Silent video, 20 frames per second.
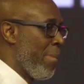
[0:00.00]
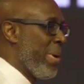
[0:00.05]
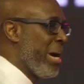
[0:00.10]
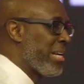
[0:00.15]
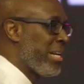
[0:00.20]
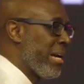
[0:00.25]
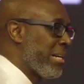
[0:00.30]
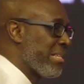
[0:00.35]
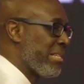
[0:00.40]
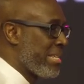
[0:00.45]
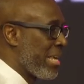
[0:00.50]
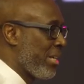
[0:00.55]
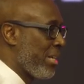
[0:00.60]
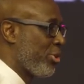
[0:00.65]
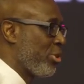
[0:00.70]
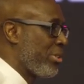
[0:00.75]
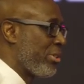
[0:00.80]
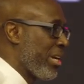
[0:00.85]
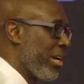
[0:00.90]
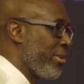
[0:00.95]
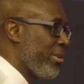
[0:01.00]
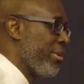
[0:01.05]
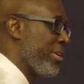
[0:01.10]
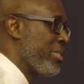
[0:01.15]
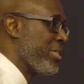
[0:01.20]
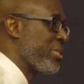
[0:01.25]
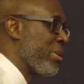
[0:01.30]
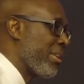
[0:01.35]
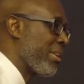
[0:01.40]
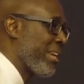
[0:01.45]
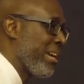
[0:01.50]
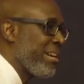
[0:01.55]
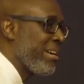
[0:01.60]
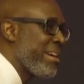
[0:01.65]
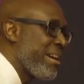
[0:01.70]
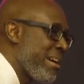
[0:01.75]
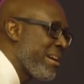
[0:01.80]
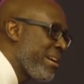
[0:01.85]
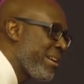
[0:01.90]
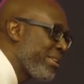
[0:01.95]
My daddy said I should tell you he's not
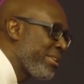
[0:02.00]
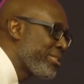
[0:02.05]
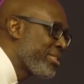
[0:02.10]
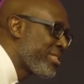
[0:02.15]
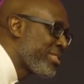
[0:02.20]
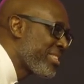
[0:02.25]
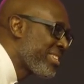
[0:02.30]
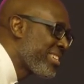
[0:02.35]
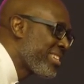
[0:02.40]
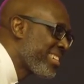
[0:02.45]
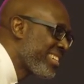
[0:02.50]
around.